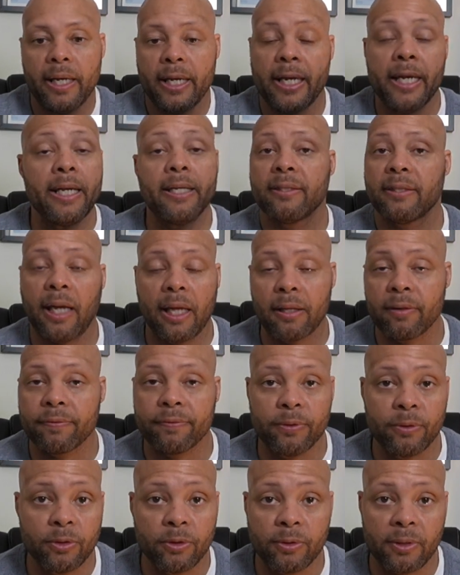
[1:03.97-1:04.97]
eat solid
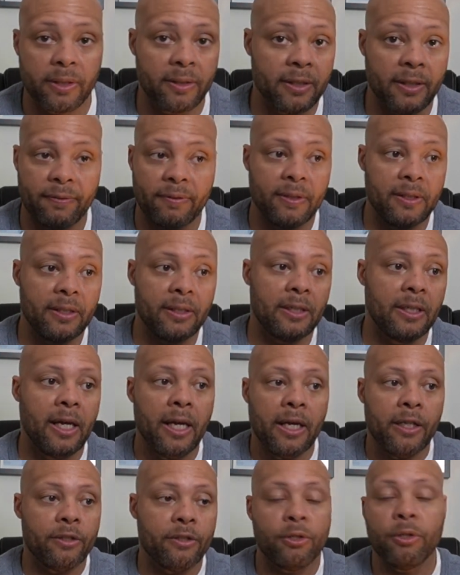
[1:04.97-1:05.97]
foods, because if he
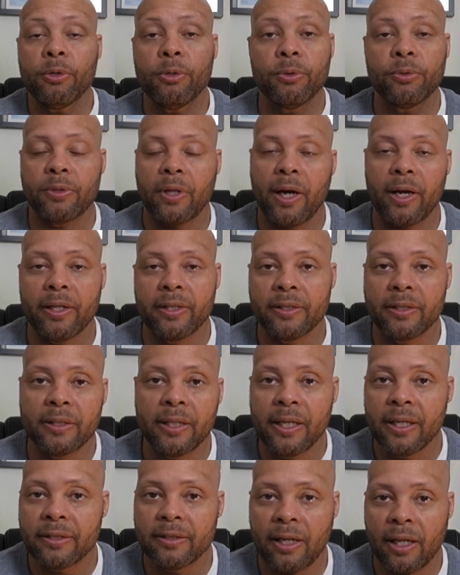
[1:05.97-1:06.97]
chews on
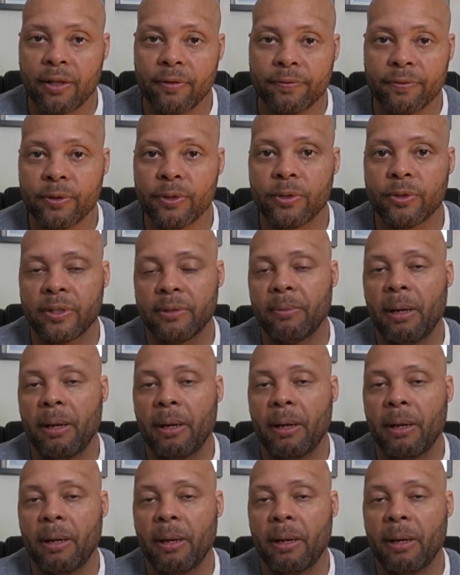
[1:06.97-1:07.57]
solid foods,